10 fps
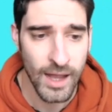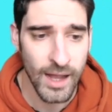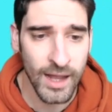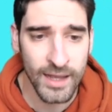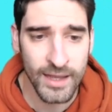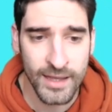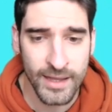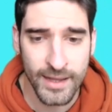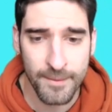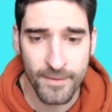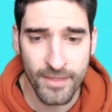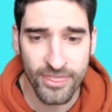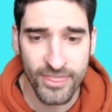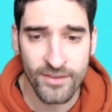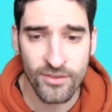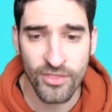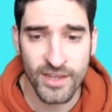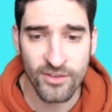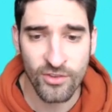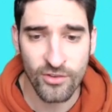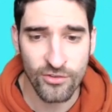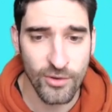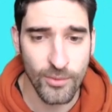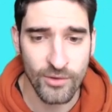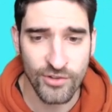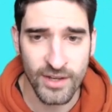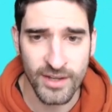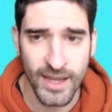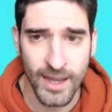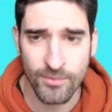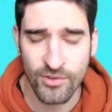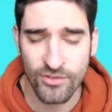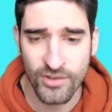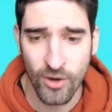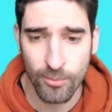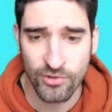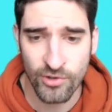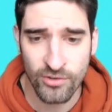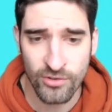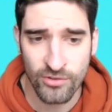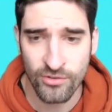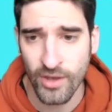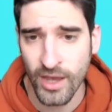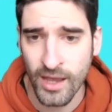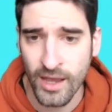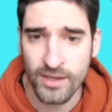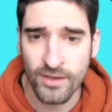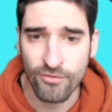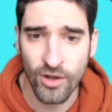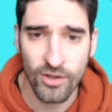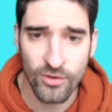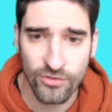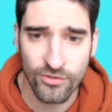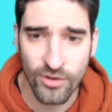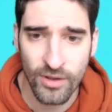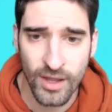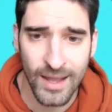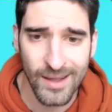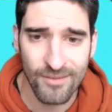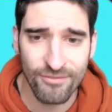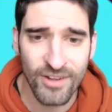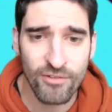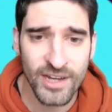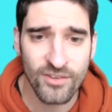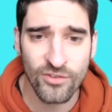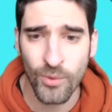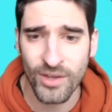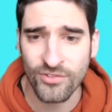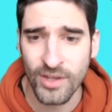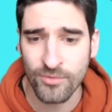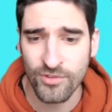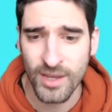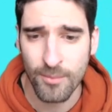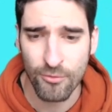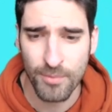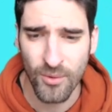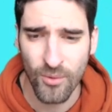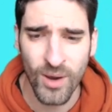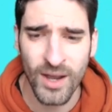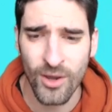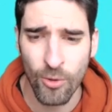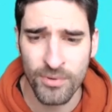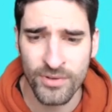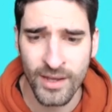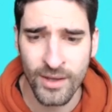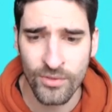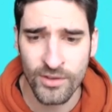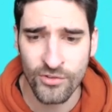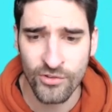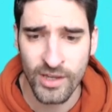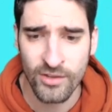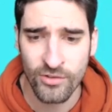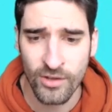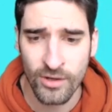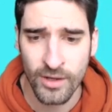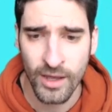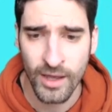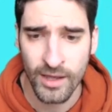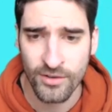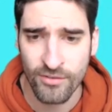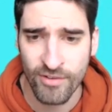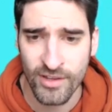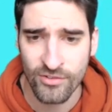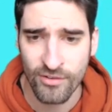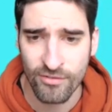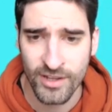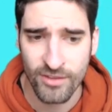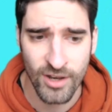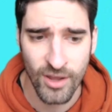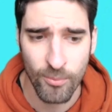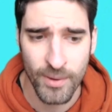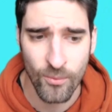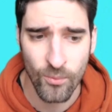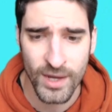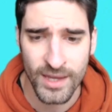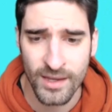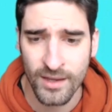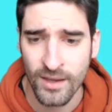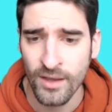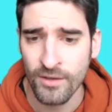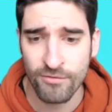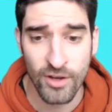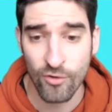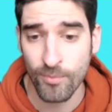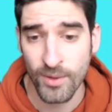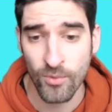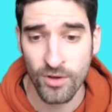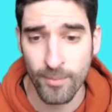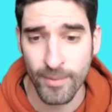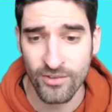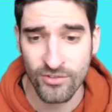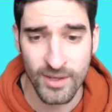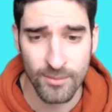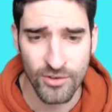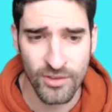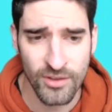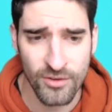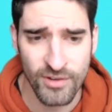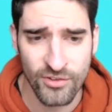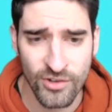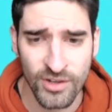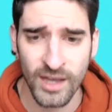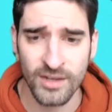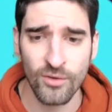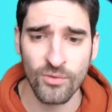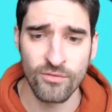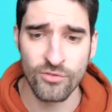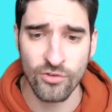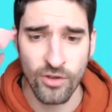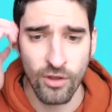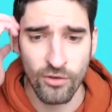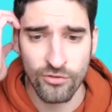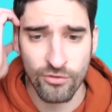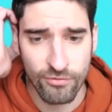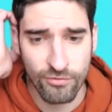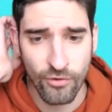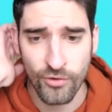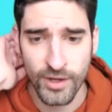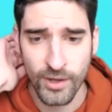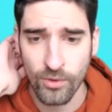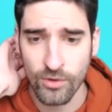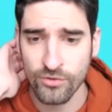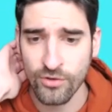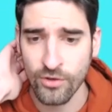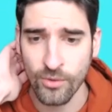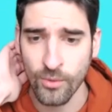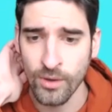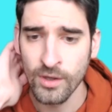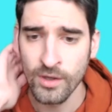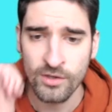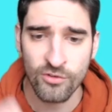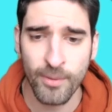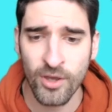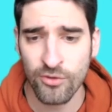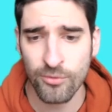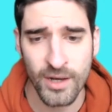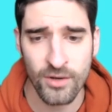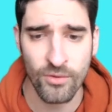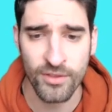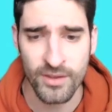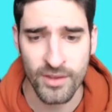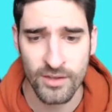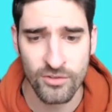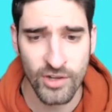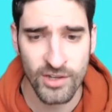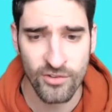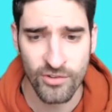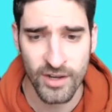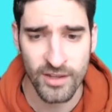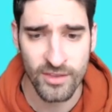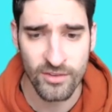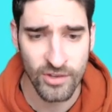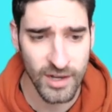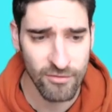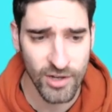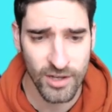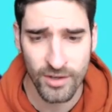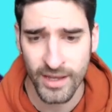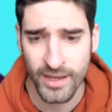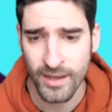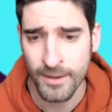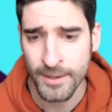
I think that these are the 2 outstanding captaincy options. You've got Villa against a West Ham team who've been quite up and down this season. Defensively, they're a little bit weak. Villa have been one of the best teams in the division. I know they've just lost 4-0 to Spurs, but I don't think that changes anything significantly.